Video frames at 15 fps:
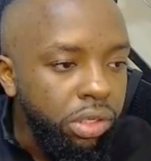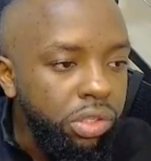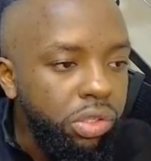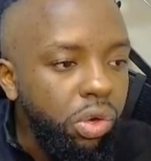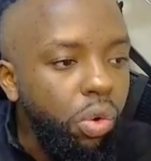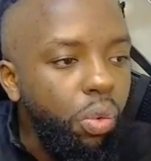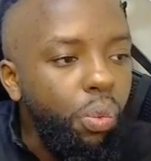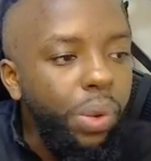
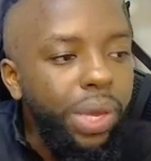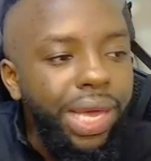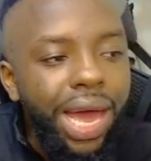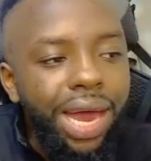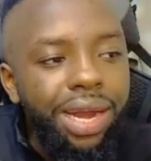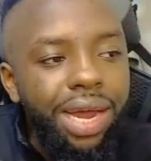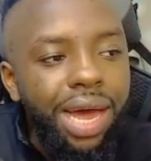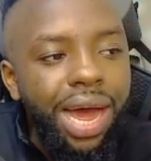So we
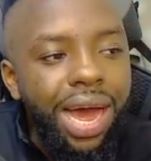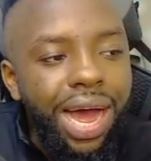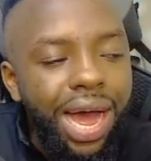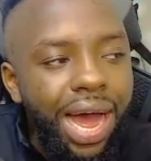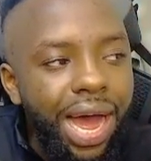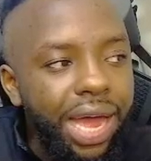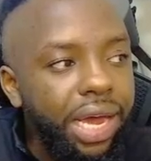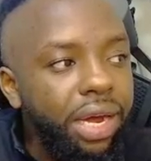had a
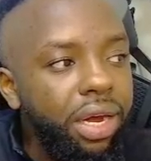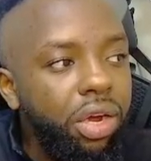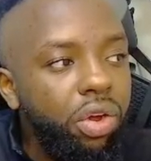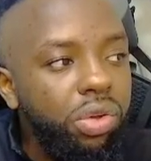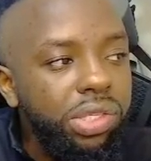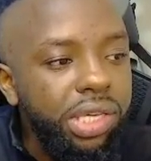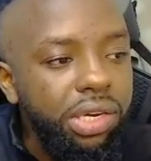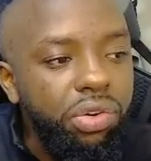higher
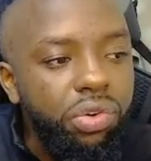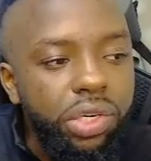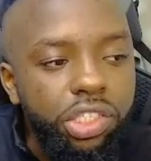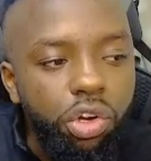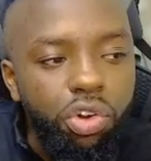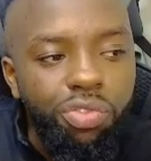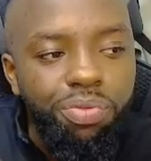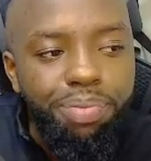
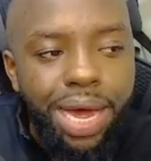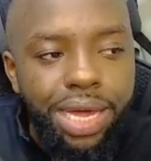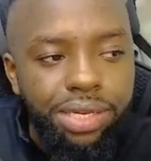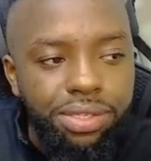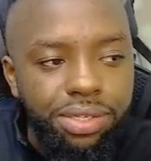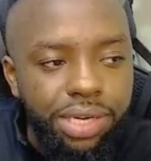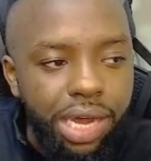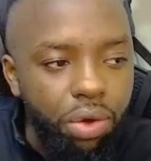concentration of
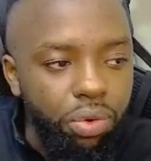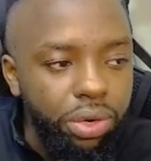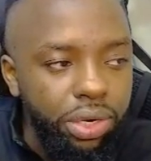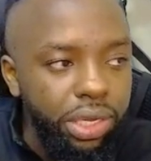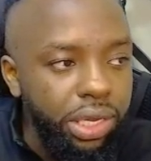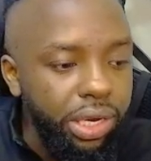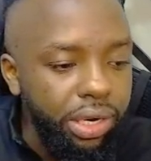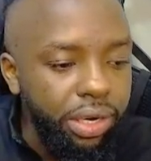buyers down
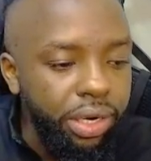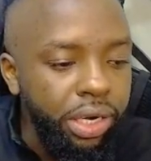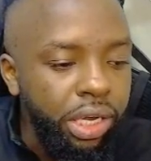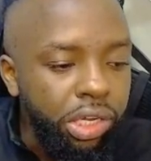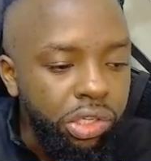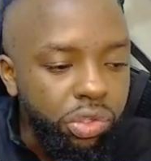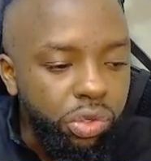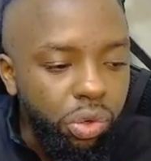here.
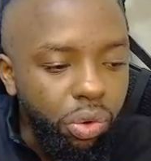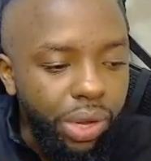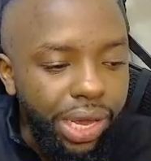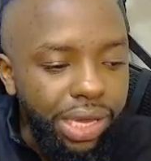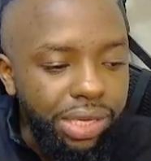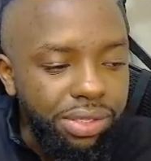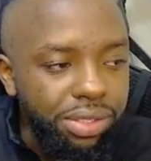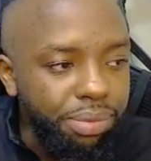So
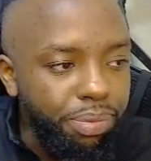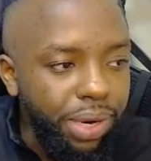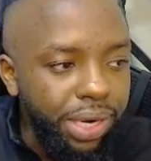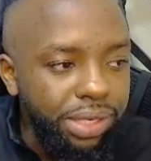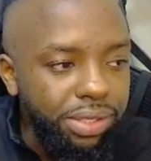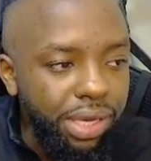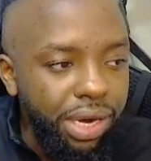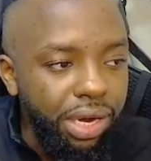as
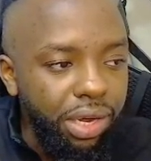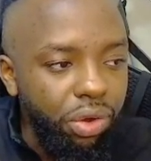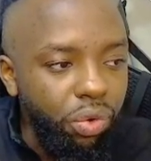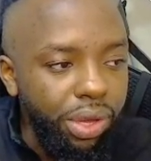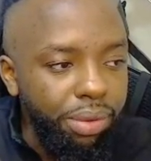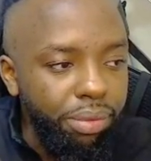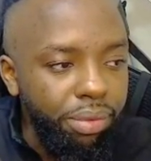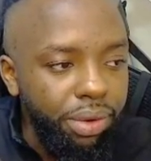price started
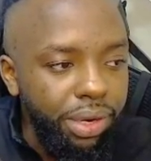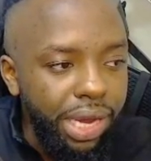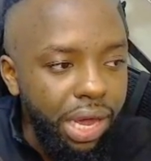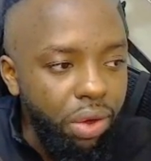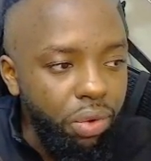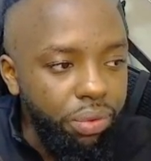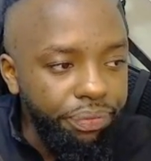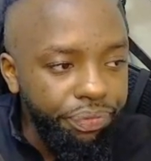going
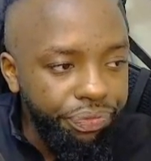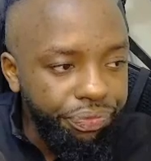down,